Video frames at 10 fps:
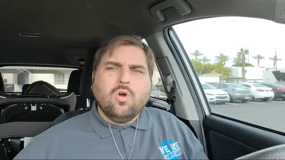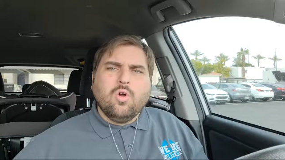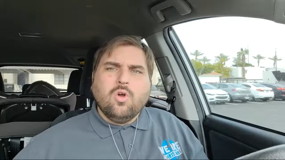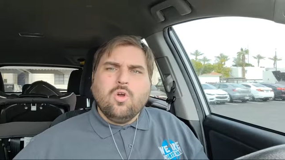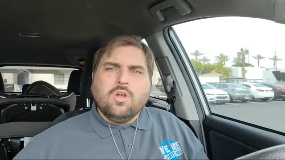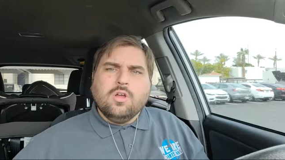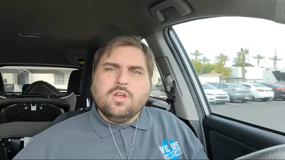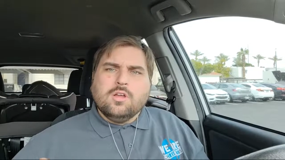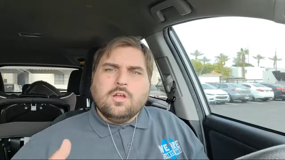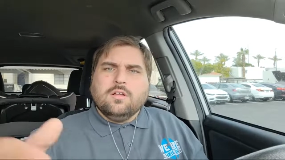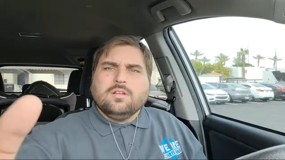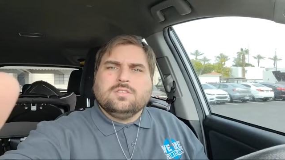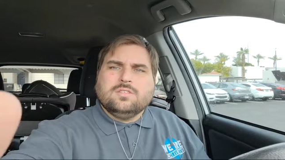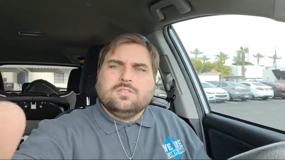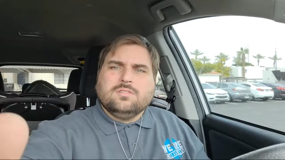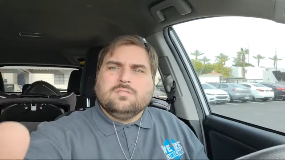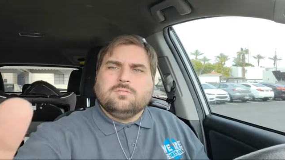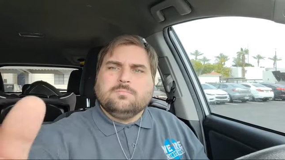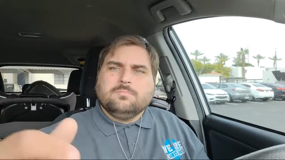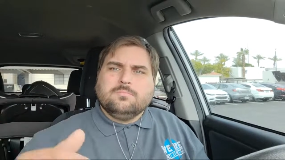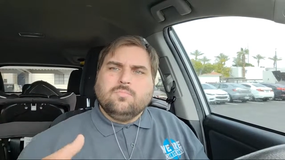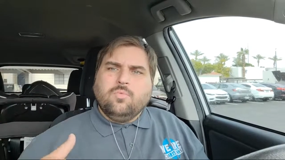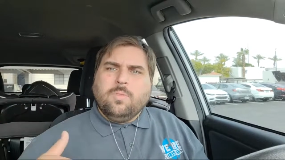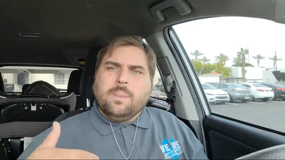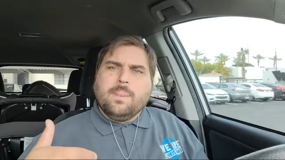Nobody speaks.